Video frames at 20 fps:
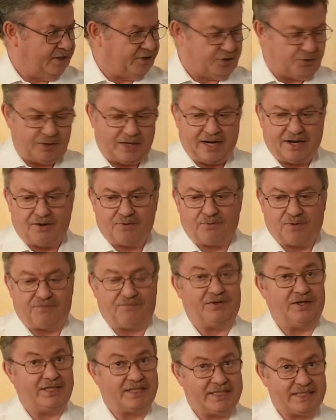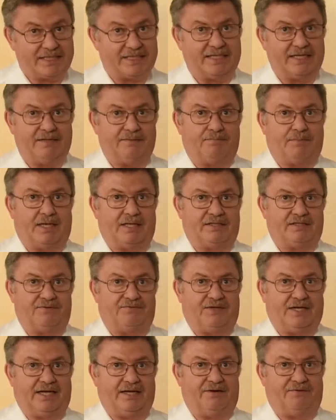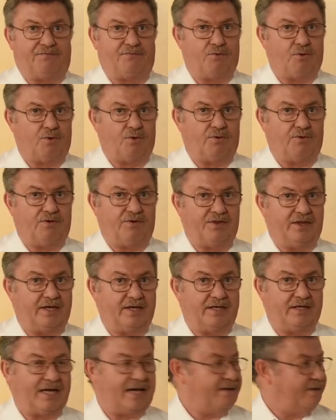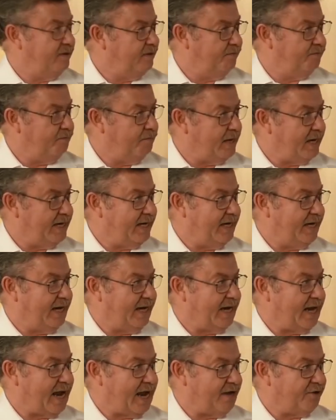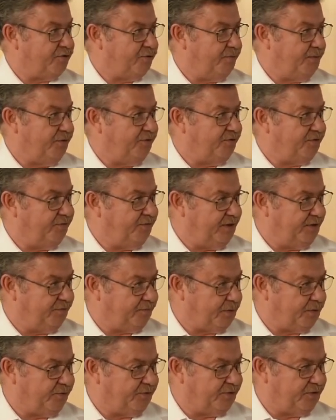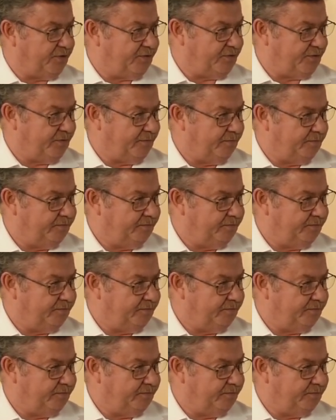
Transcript: to now roughly 16 bytes of data for the metadata attributes of these pulses.